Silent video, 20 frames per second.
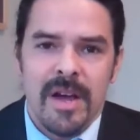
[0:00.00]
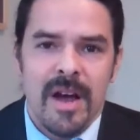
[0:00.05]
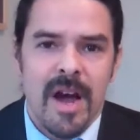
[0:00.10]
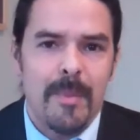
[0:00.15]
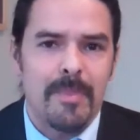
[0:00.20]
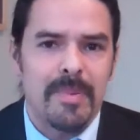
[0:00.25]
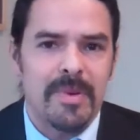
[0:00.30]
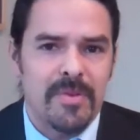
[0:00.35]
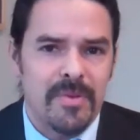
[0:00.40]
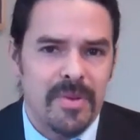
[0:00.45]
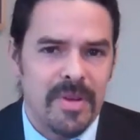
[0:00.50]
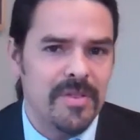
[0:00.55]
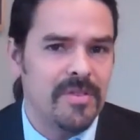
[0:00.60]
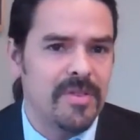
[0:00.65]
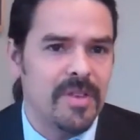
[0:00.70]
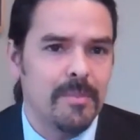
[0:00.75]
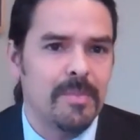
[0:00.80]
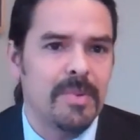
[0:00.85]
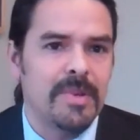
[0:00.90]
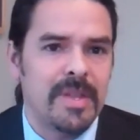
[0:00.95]

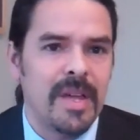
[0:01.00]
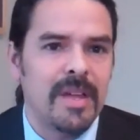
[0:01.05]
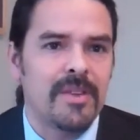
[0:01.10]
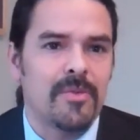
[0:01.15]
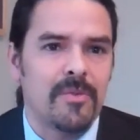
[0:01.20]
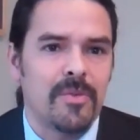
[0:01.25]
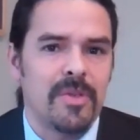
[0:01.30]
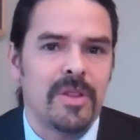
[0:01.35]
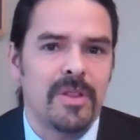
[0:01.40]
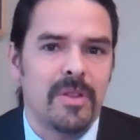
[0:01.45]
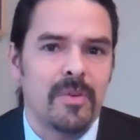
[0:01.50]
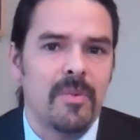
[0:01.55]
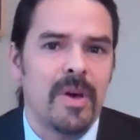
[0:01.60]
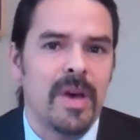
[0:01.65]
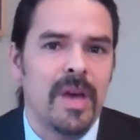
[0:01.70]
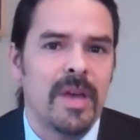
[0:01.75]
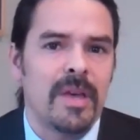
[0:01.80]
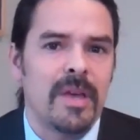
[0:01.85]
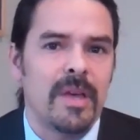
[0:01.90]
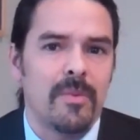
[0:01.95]
opportunistic, but that's really the
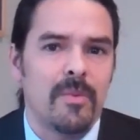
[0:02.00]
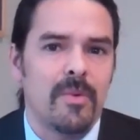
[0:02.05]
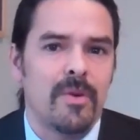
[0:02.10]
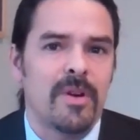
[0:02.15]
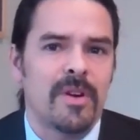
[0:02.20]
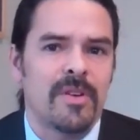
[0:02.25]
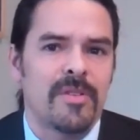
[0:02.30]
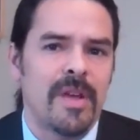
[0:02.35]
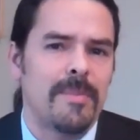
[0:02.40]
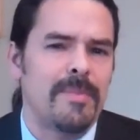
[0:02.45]
way it works.